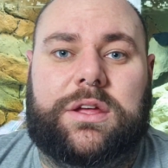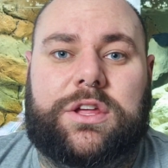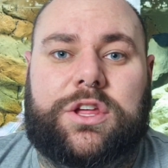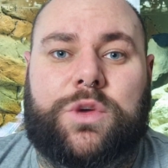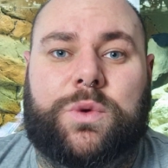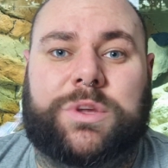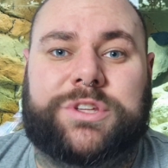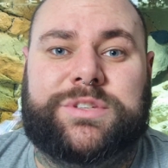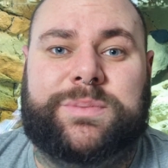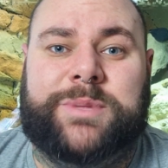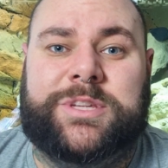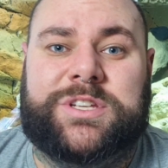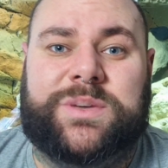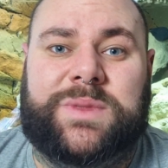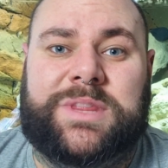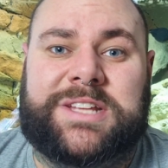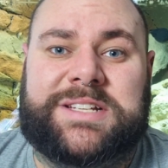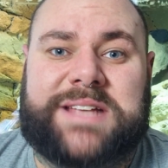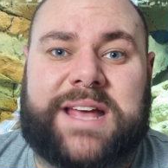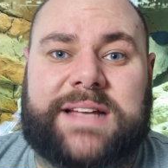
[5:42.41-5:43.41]
You want to be doing
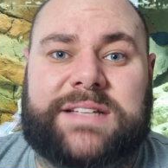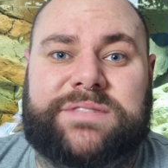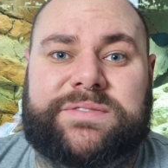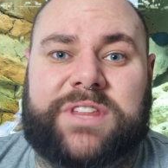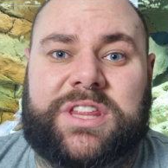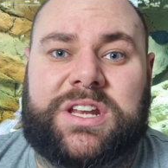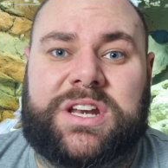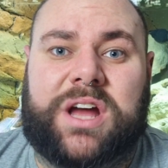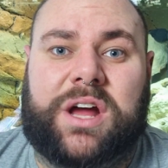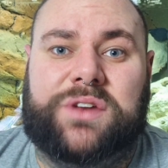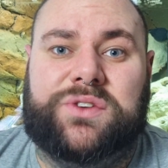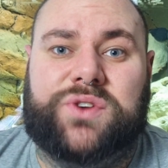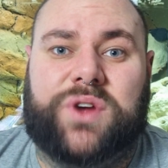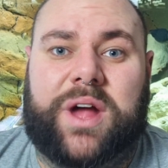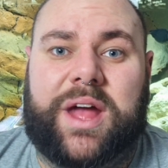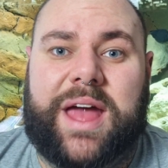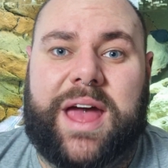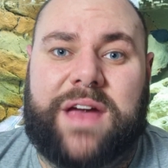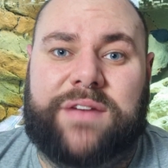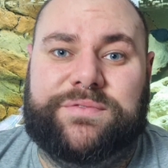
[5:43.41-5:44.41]
the test for the
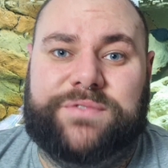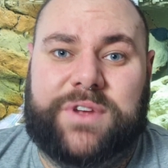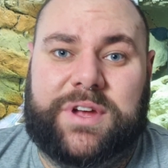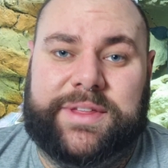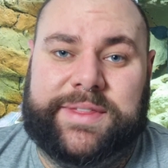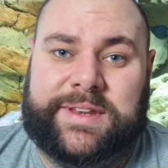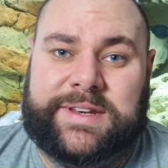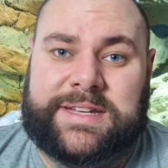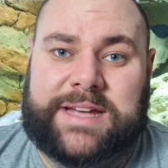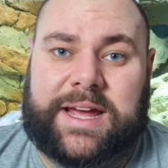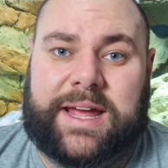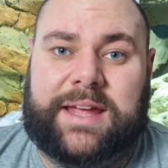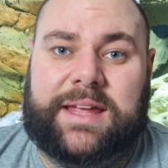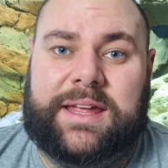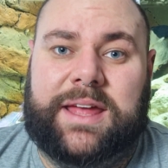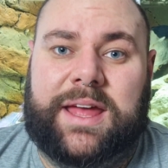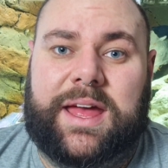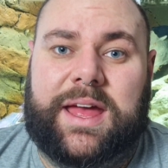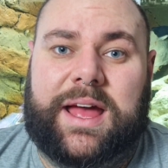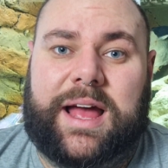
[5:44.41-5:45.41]
nitrite every other day,
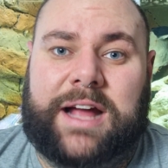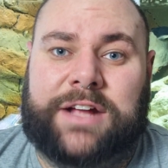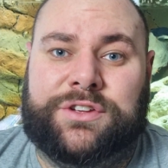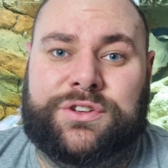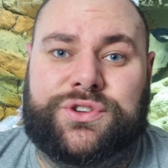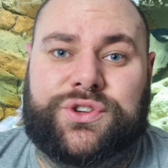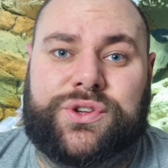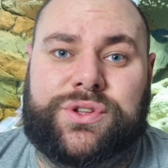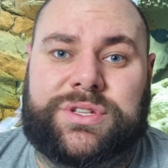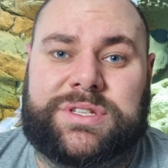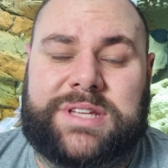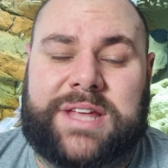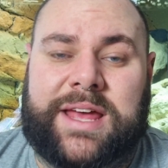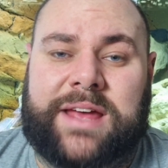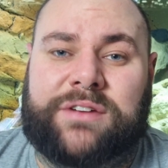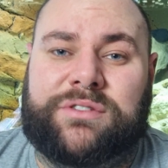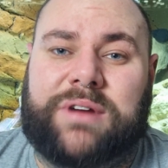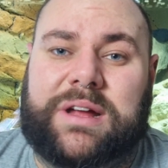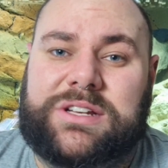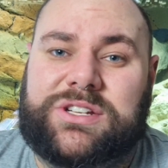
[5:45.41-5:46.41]
and you should see
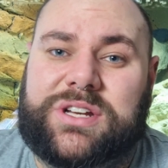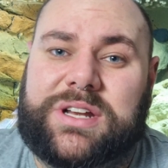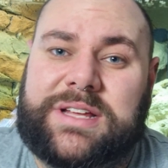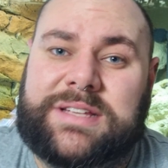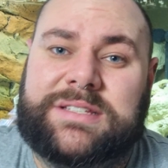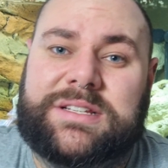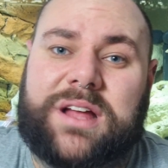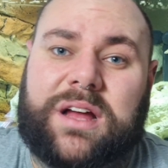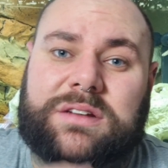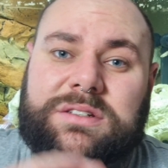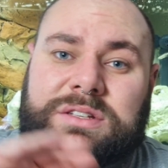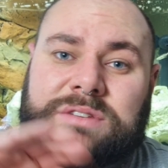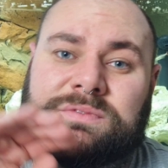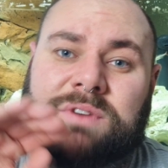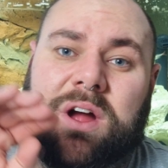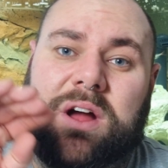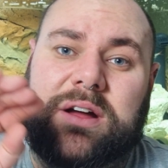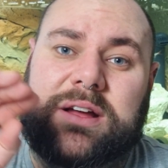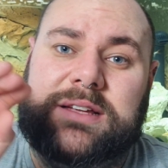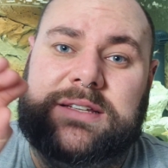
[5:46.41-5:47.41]
it gradually start to
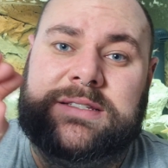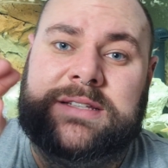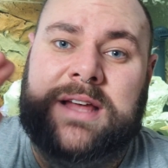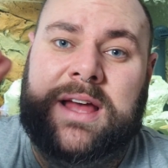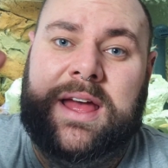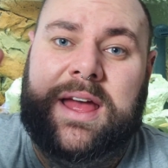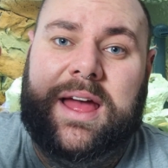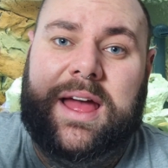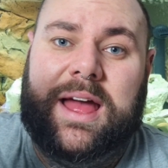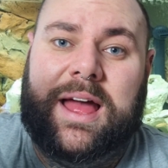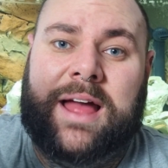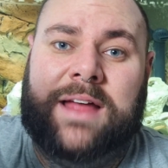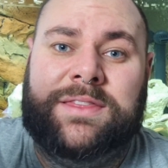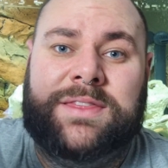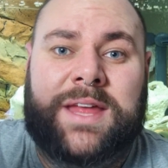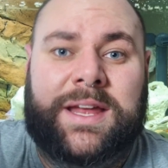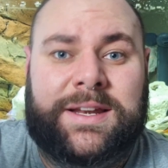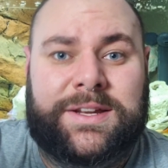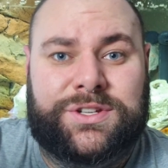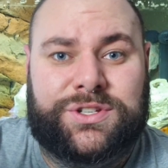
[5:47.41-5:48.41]
rise, and
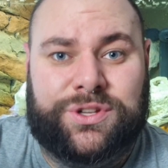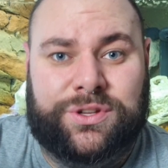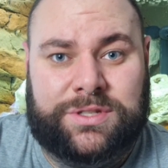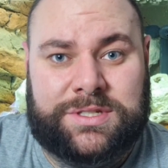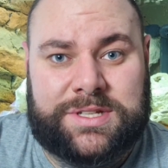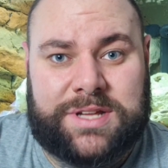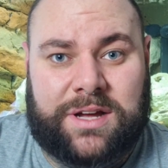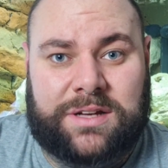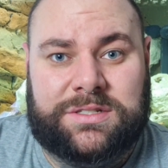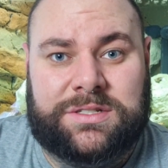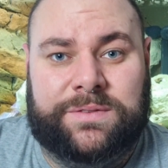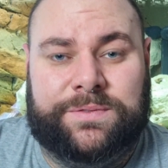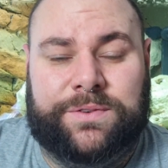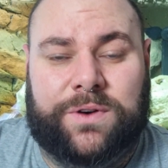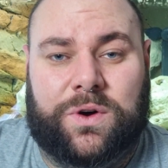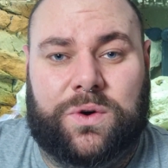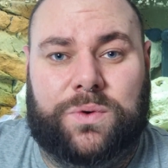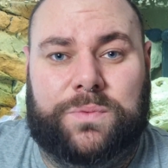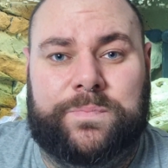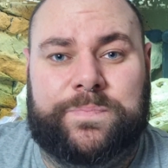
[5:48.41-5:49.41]
then it should start to
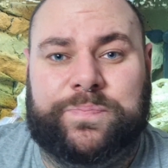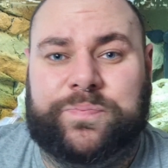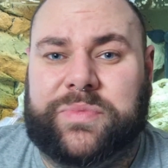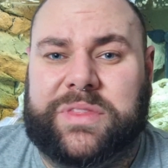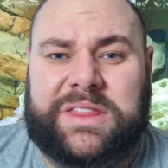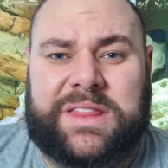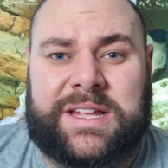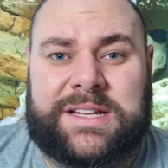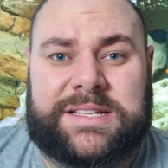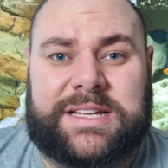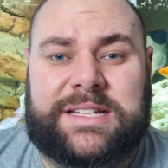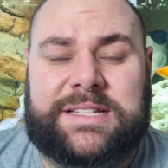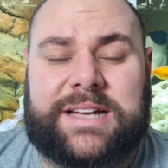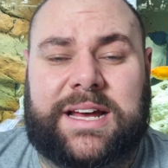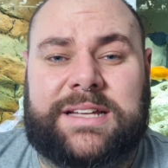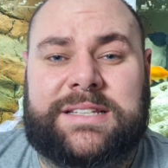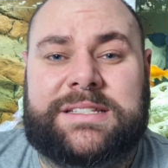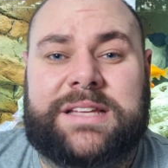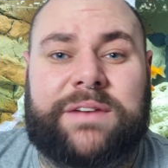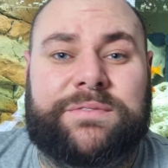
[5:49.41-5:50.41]
fall. This can
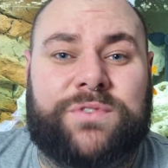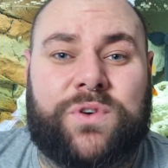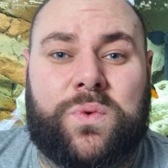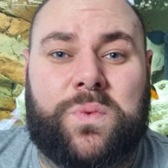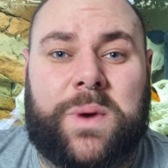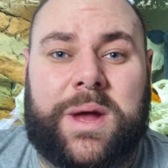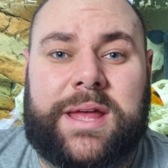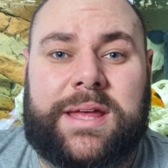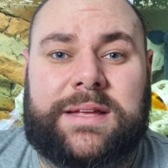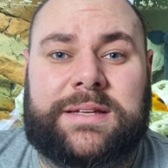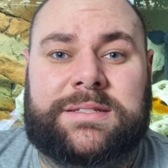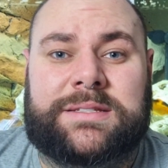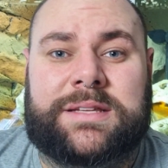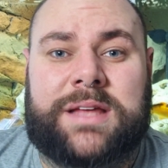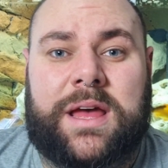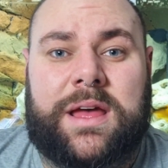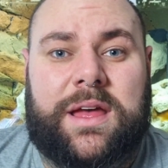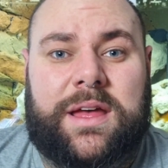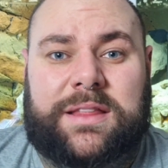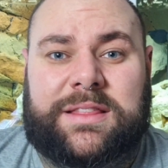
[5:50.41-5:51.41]
take several weeks.
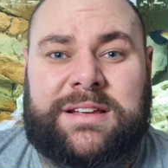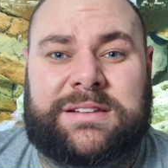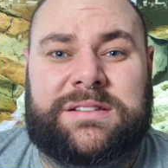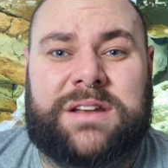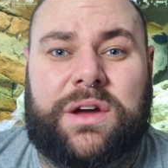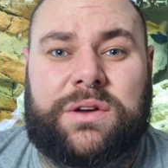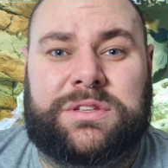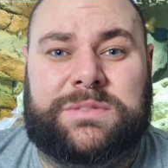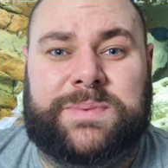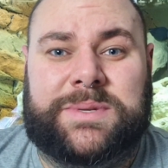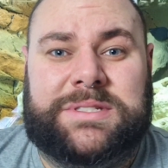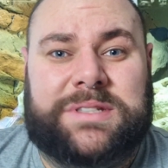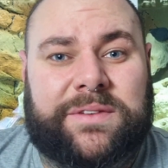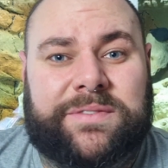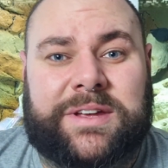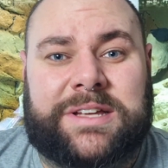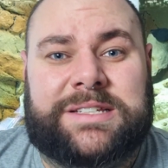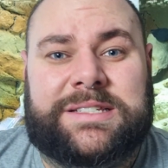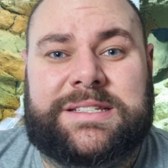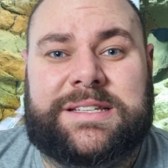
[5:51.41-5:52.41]
There's no
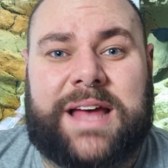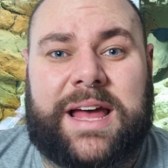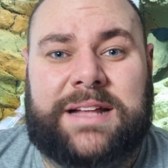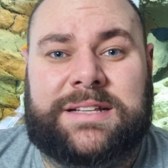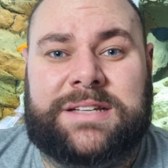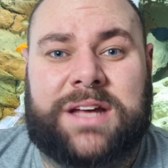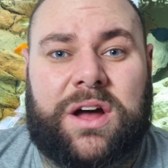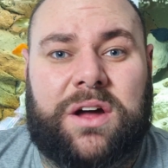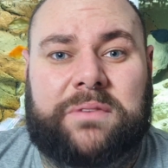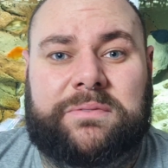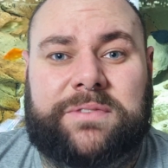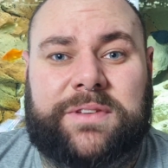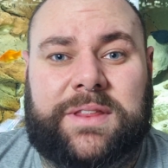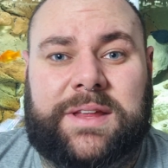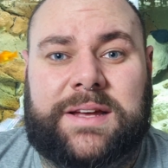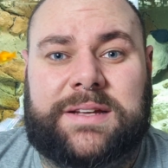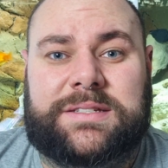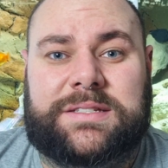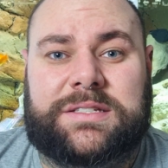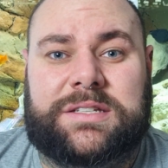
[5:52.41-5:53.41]
specific set time for
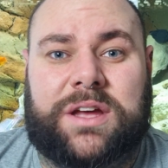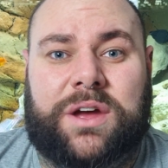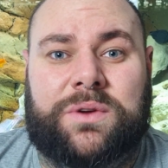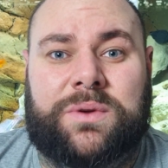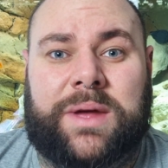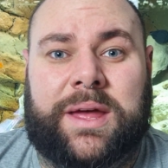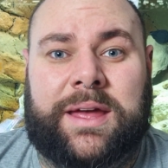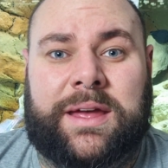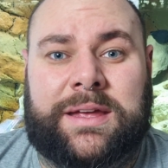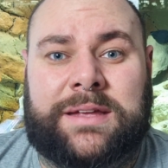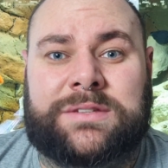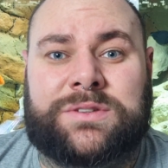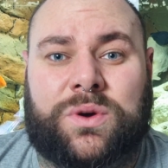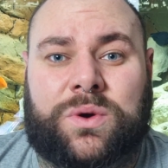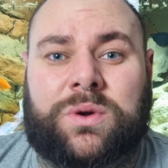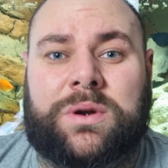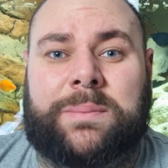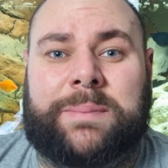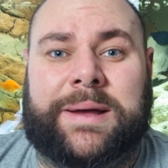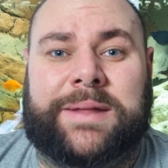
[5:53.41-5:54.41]
this, so it is
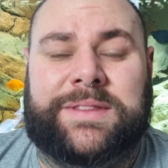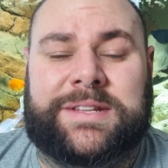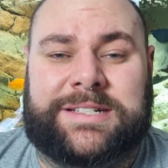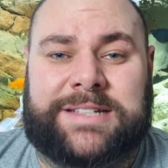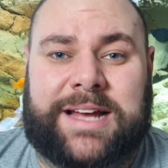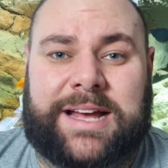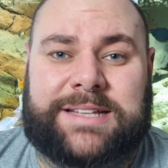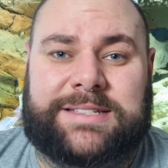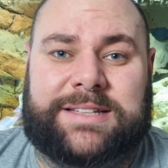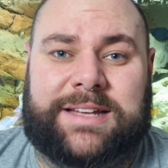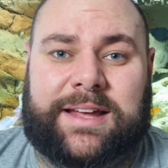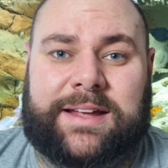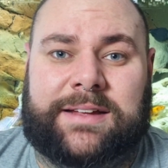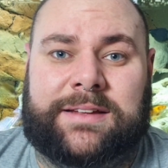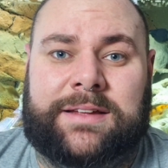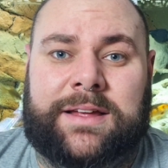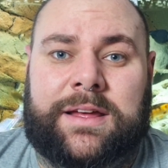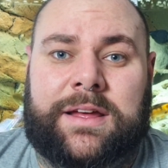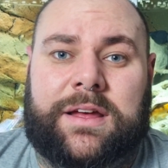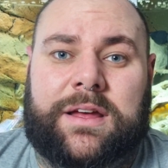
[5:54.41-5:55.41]
all about the testing.
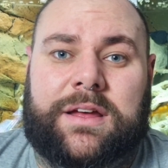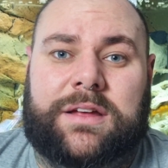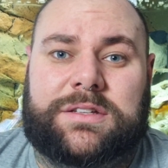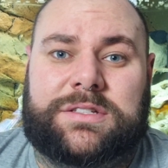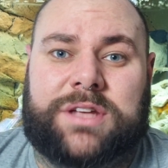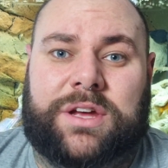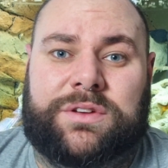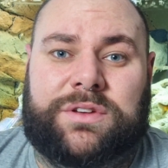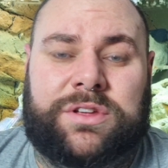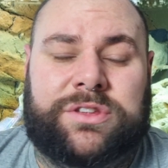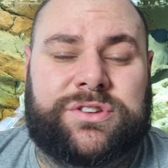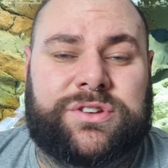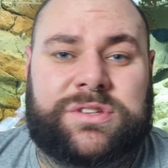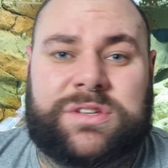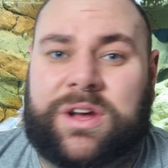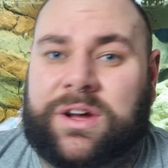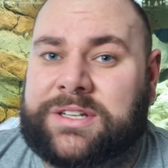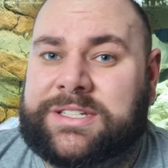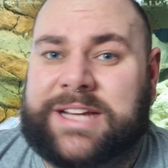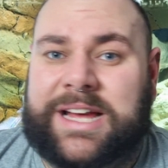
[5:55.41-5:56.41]
So you just
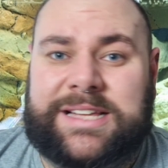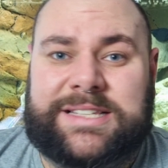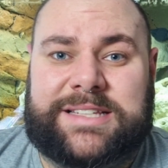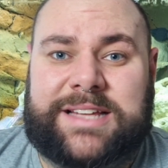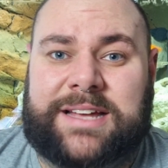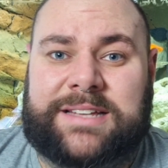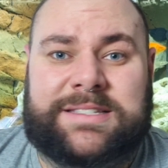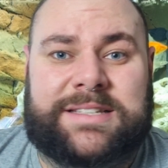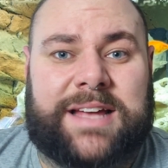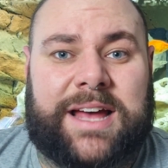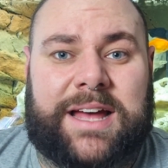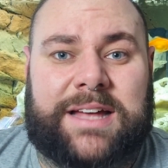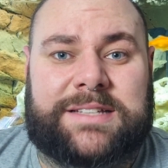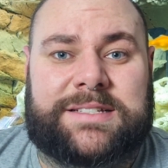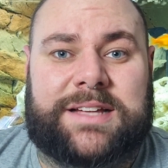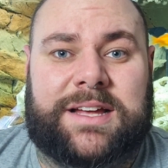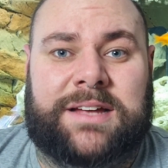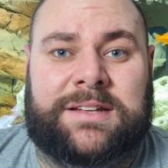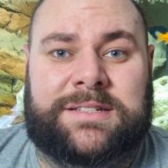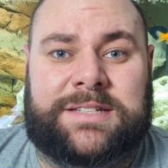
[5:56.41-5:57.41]
got to
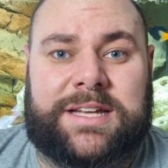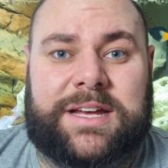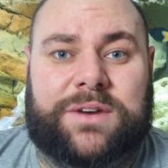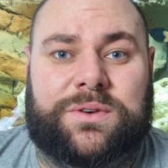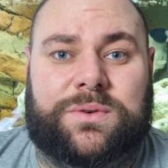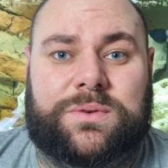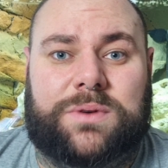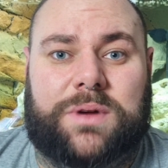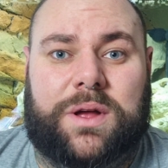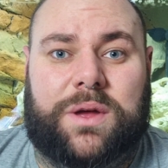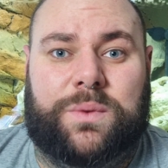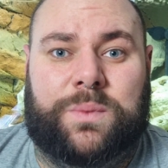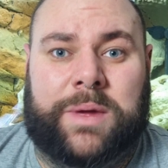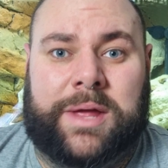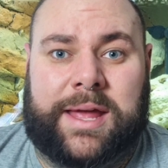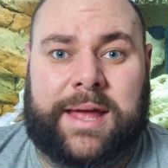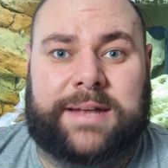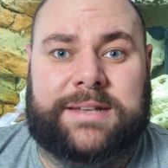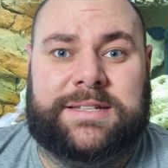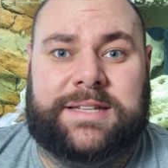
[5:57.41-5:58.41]
test until we
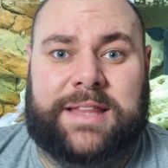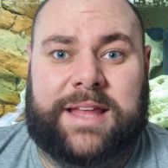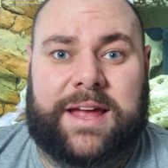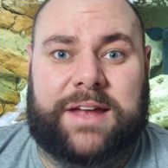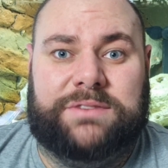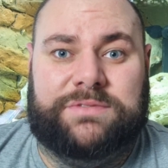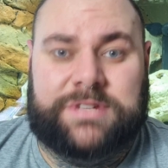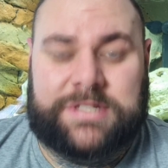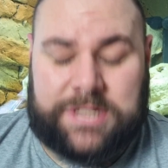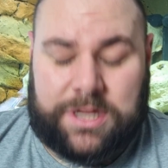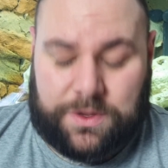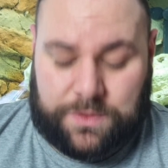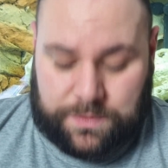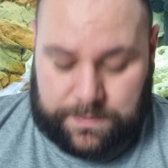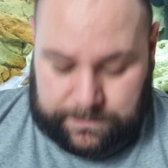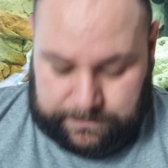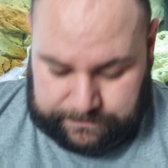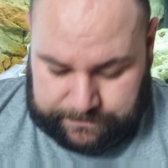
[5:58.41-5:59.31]
get to the end result.